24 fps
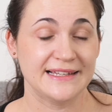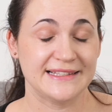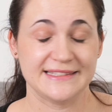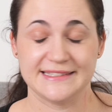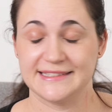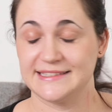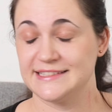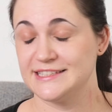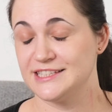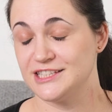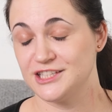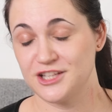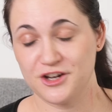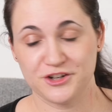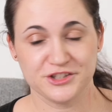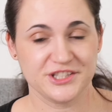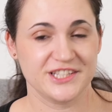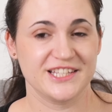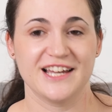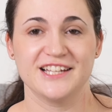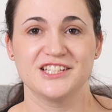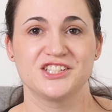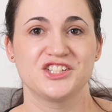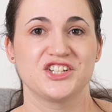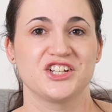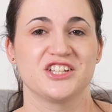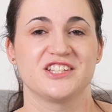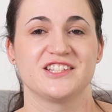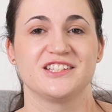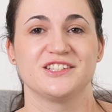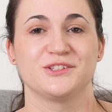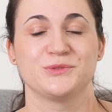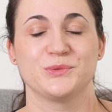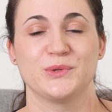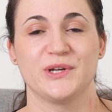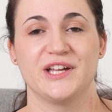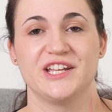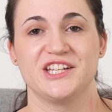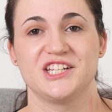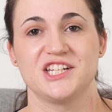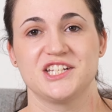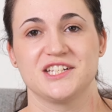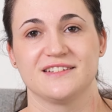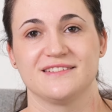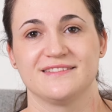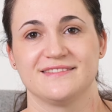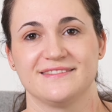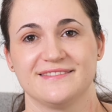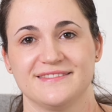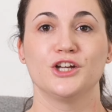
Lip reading: is not such a situation.